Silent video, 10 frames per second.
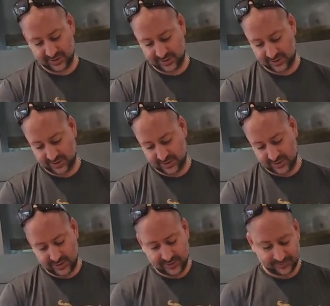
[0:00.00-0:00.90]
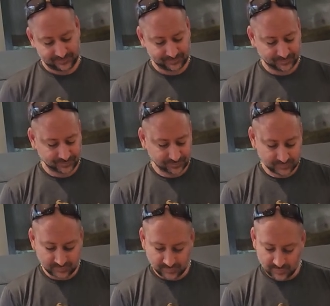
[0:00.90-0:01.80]

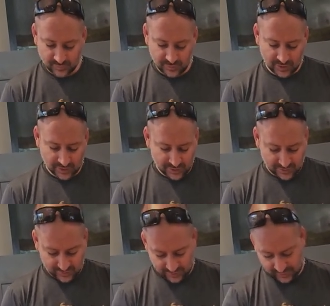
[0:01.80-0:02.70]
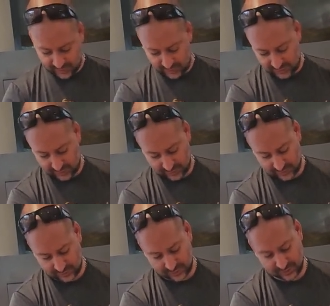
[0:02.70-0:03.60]

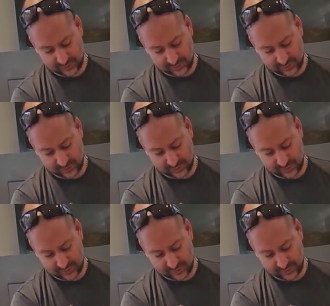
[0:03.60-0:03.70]
[no speech]